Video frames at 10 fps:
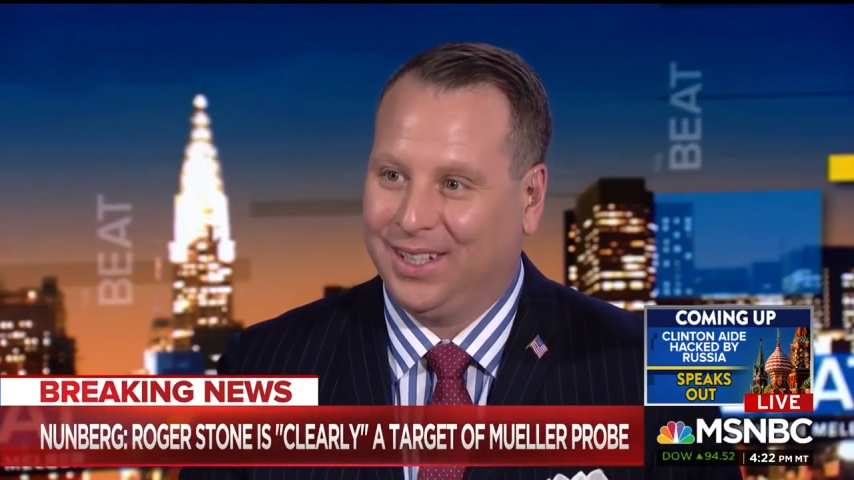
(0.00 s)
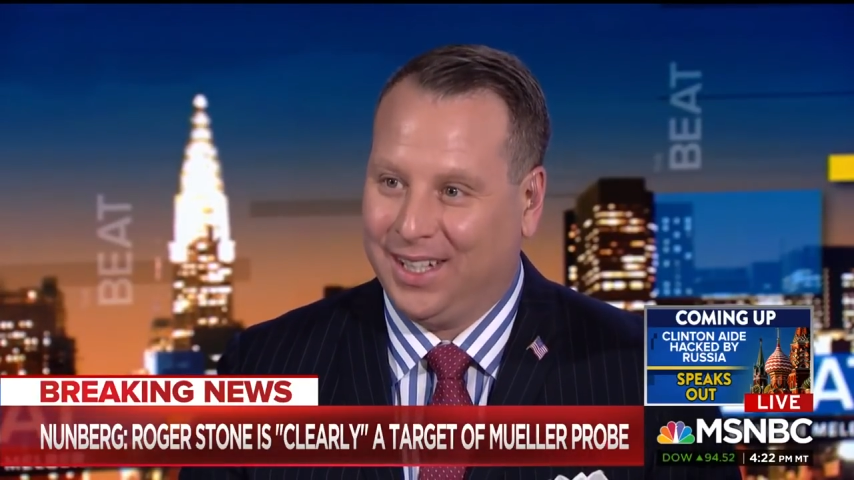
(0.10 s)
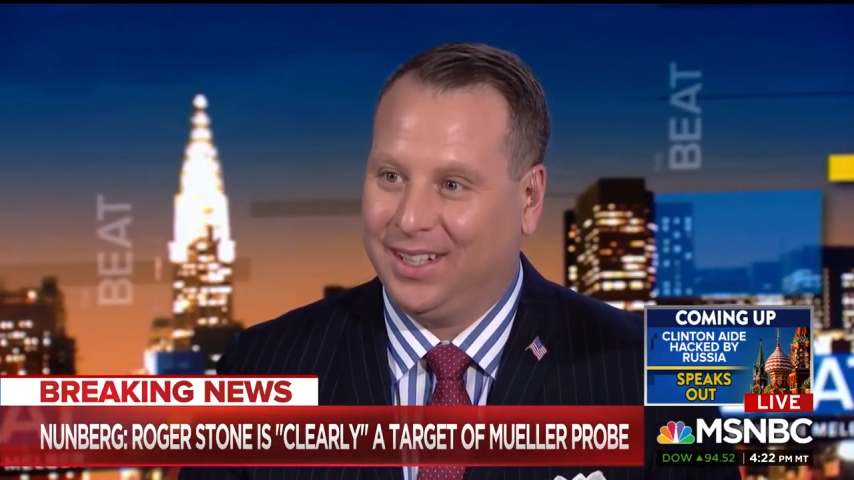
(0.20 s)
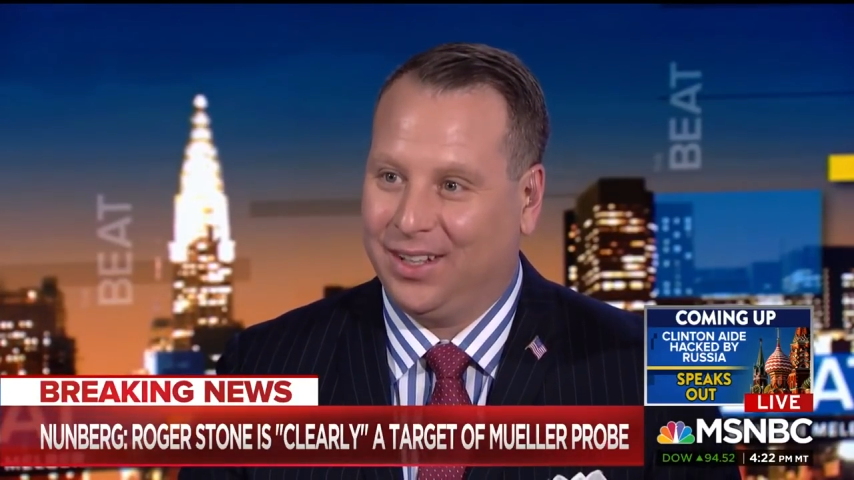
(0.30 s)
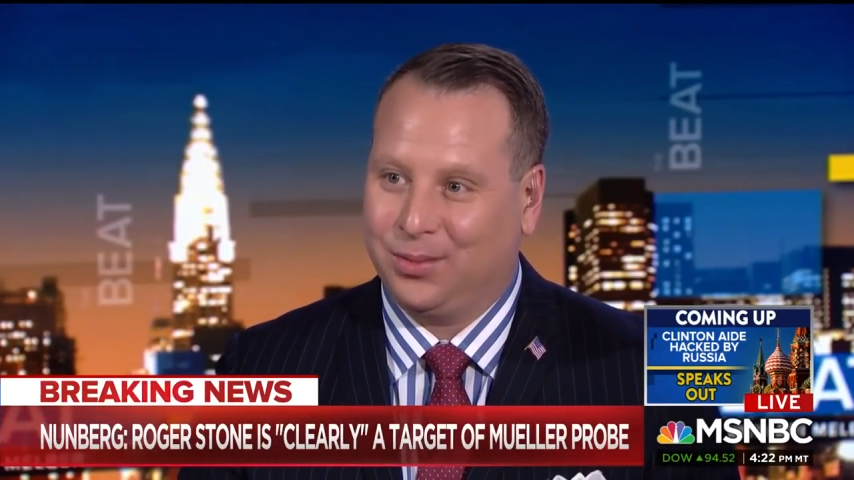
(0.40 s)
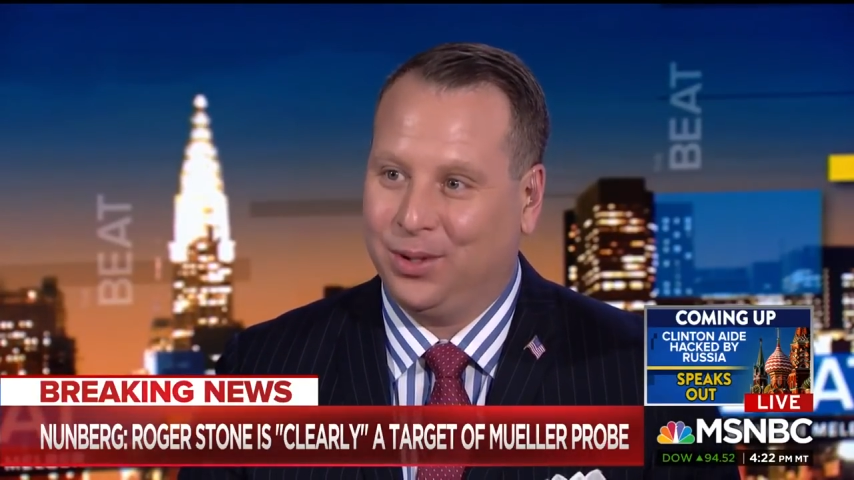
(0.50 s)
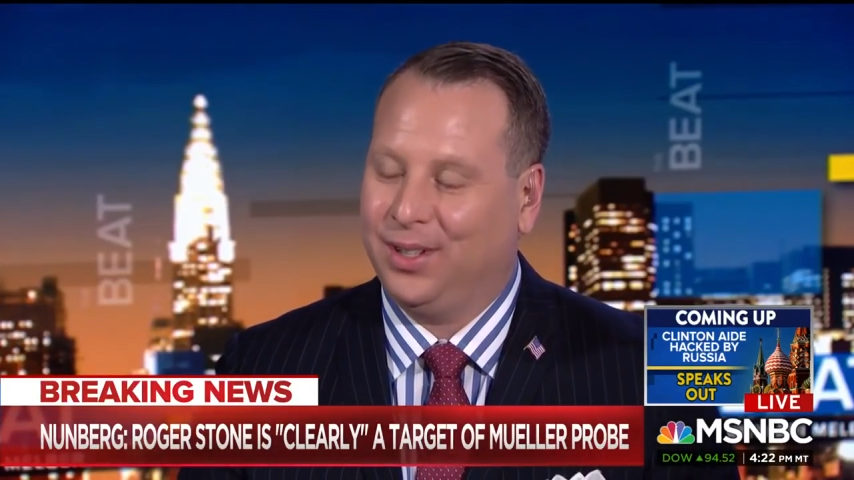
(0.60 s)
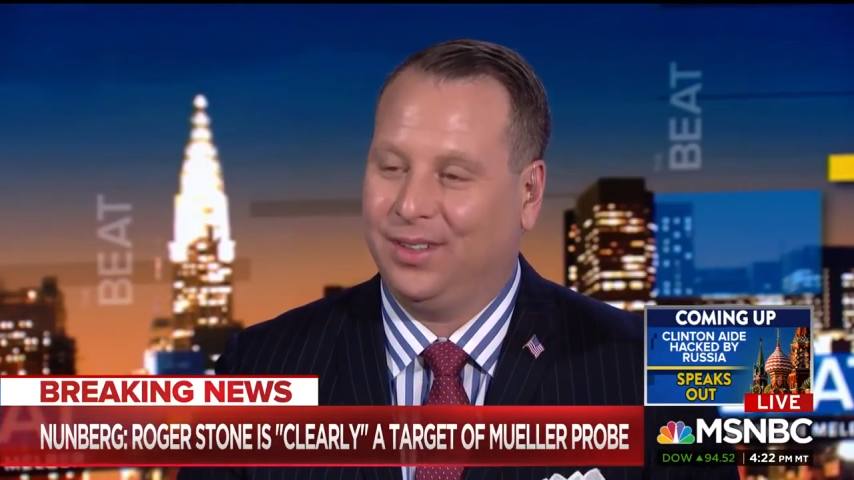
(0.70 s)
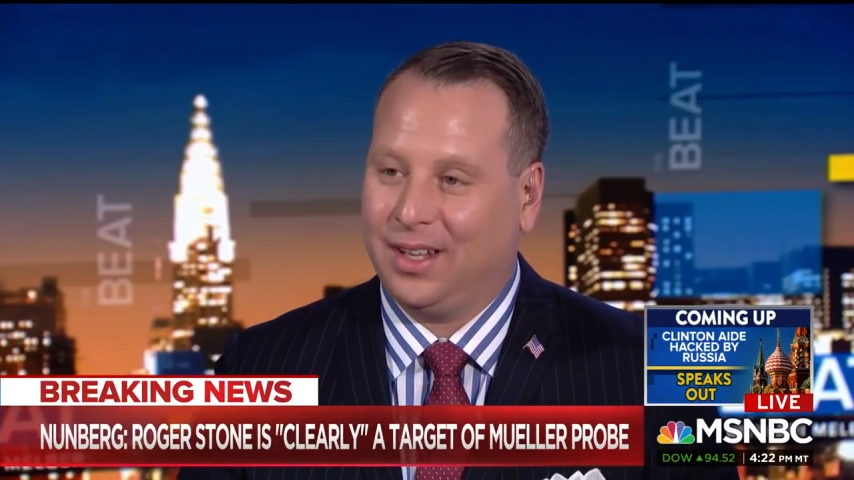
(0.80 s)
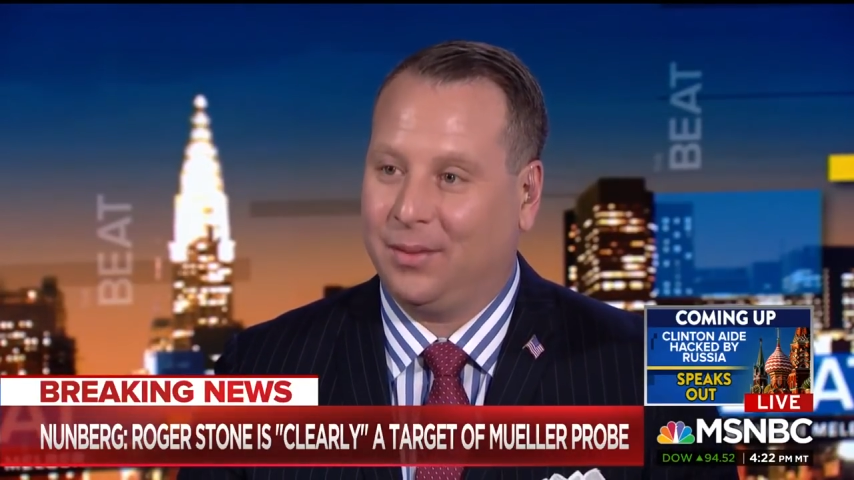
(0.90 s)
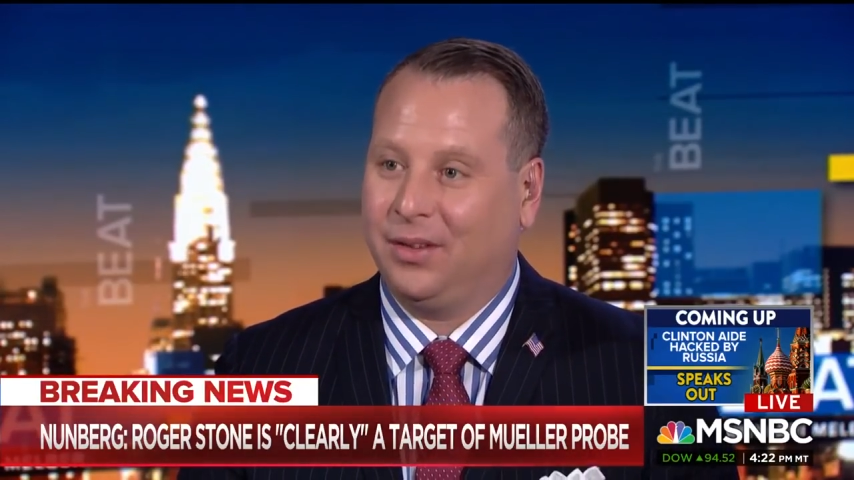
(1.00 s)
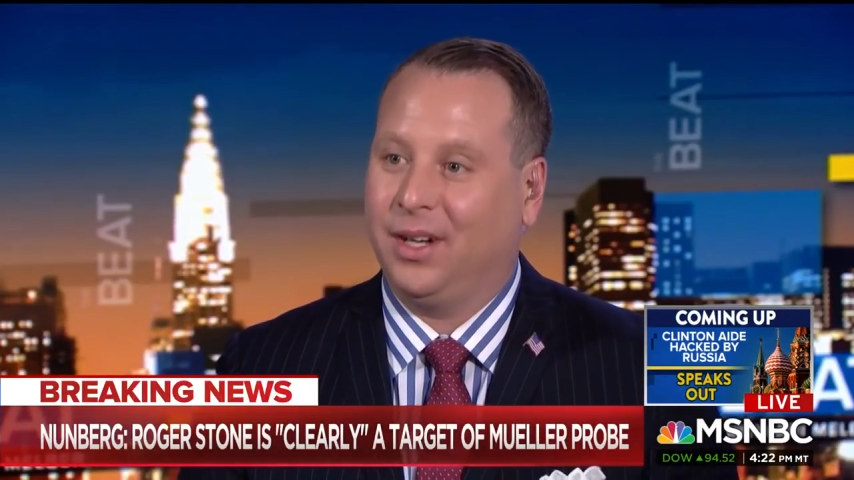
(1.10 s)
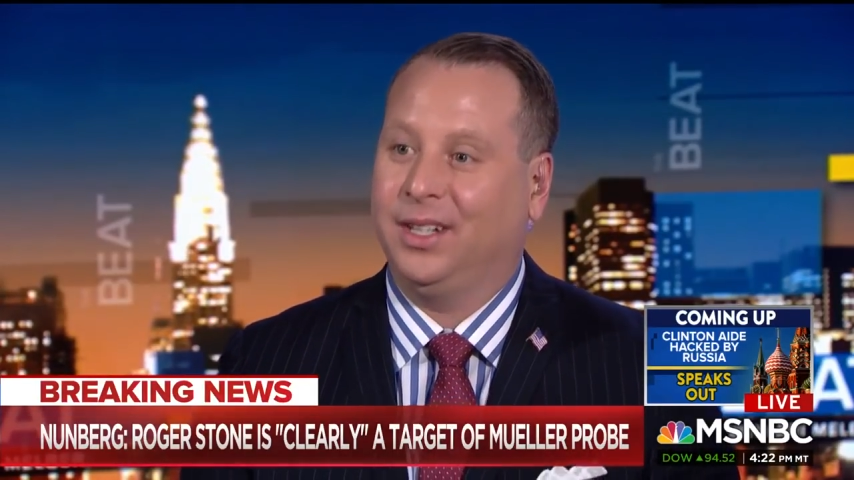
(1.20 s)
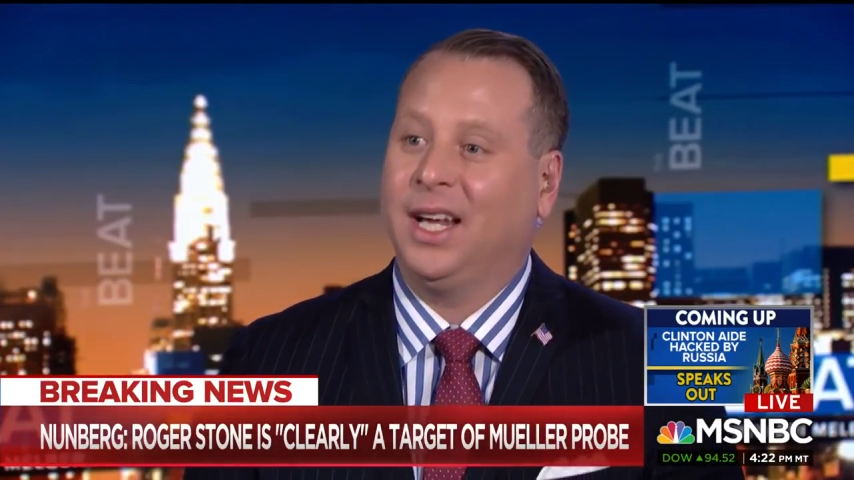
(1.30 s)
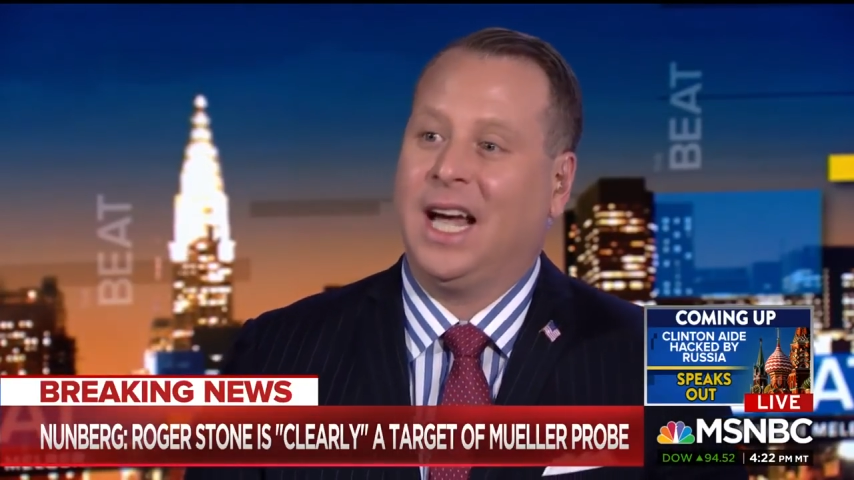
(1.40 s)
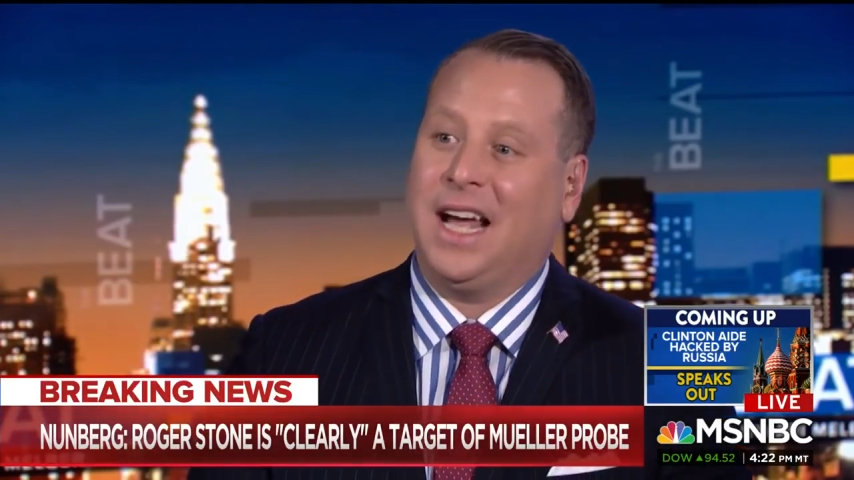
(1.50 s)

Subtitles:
did this. Putin is not my friend.